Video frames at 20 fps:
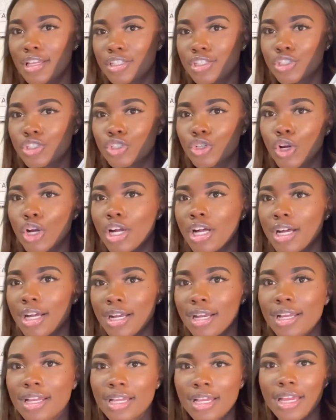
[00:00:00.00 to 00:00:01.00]

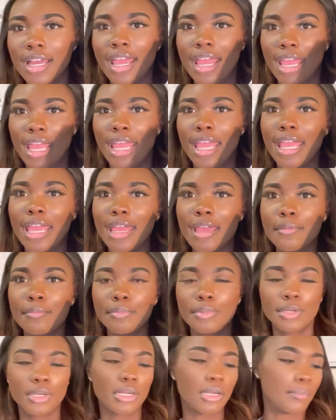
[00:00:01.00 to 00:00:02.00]
drug
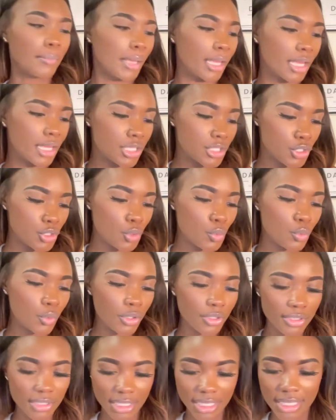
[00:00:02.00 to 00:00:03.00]
handbook because you
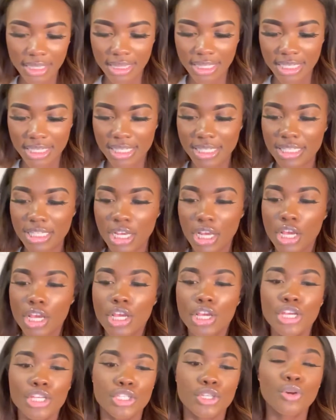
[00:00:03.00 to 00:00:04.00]
will need this
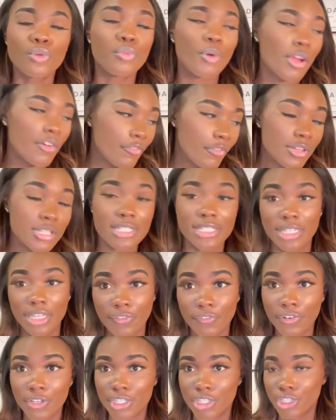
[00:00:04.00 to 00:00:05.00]
to reference
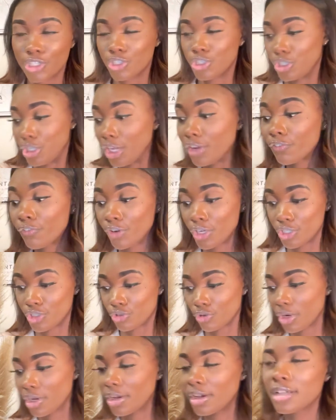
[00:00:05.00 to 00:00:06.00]
different
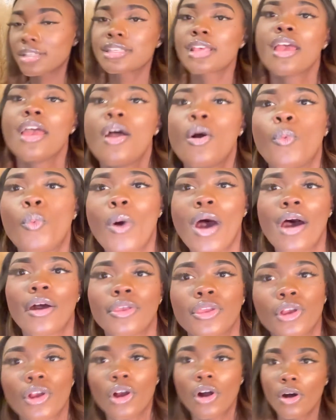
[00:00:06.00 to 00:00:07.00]
drugs while
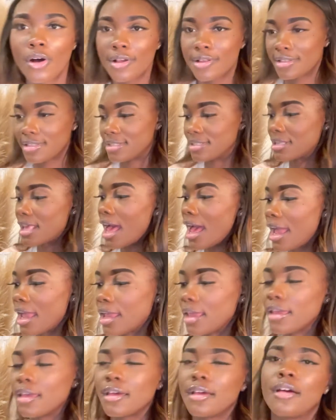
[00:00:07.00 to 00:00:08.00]
you're on
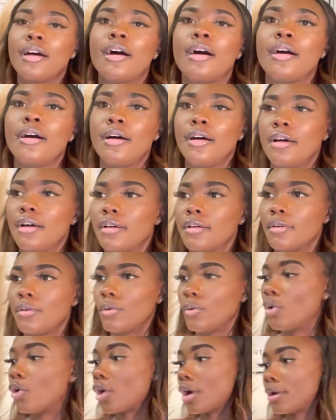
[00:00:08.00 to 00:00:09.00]
site
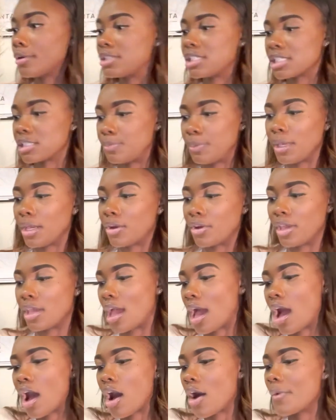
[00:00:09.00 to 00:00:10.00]
or just period.
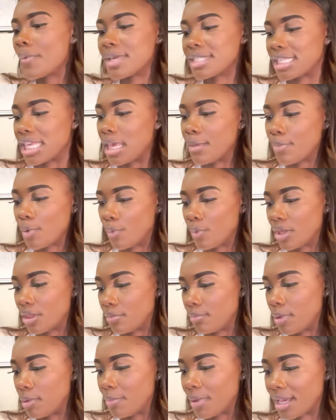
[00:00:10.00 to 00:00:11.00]
I always keep it with
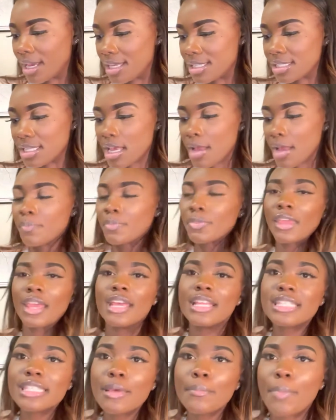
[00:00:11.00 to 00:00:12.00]
me because
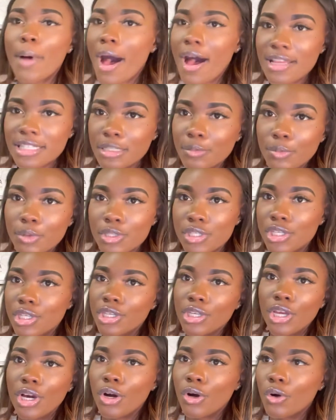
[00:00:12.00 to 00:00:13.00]
it's impossible to
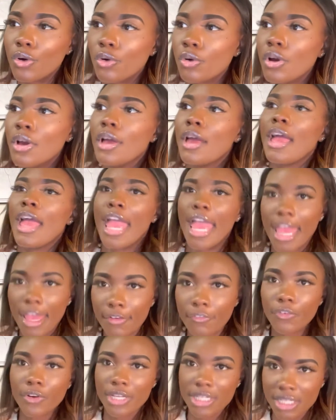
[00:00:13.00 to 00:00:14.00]
know
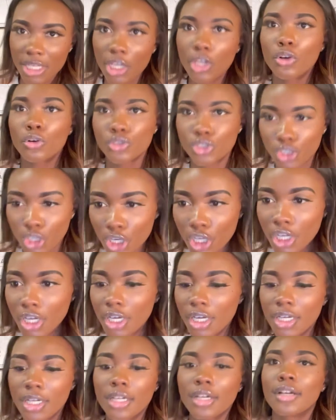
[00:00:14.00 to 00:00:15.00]
every single
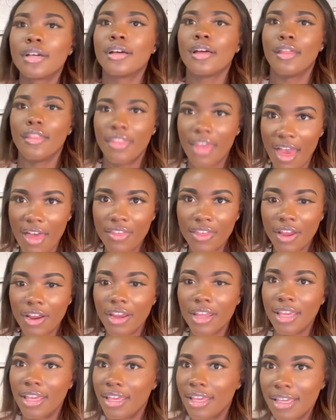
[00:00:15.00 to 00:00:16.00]
drug that there
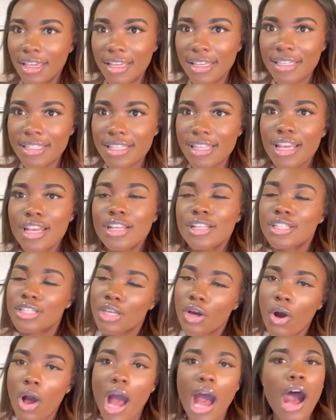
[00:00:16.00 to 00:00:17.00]
is.
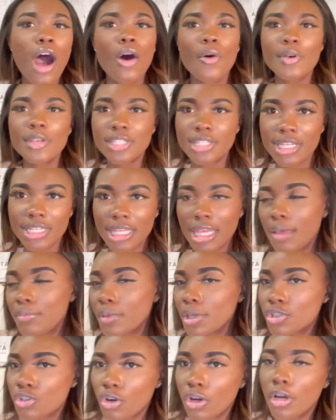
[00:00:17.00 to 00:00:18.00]
So I always just keep
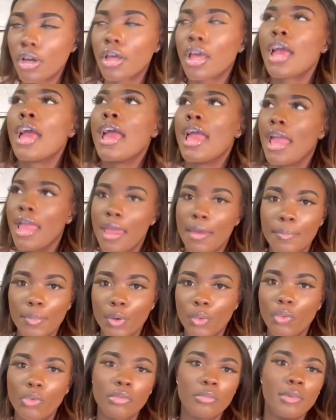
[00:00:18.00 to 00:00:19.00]
the drug
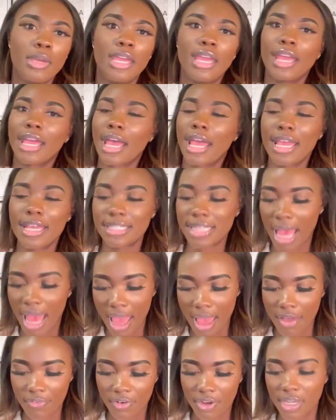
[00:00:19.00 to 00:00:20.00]
handbook with me in case I
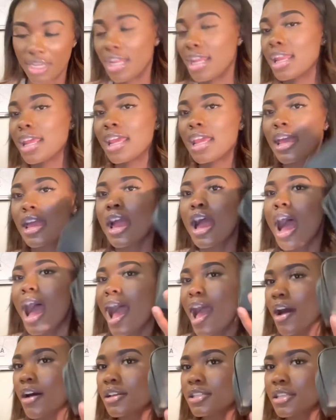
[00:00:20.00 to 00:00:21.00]
ever need it.
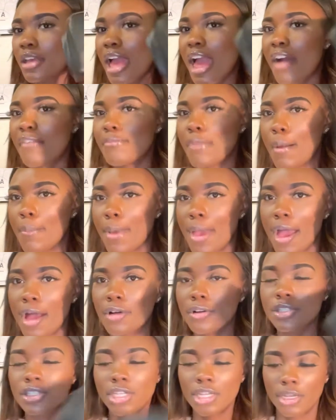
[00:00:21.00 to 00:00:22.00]
I also have my
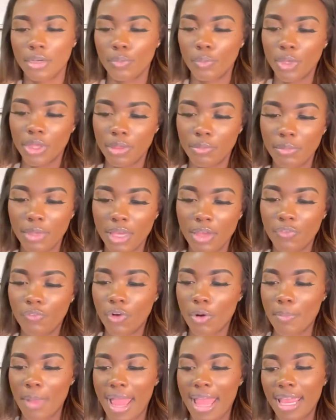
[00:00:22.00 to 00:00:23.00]
pouch with me
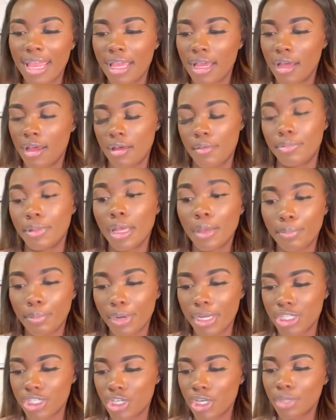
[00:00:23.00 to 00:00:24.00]
for my blood
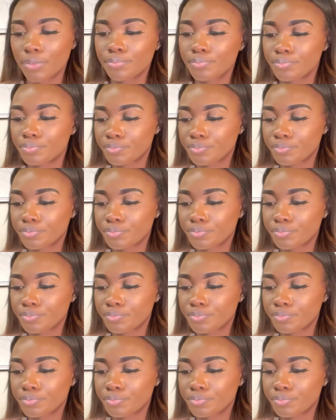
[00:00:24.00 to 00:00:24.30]
pressure,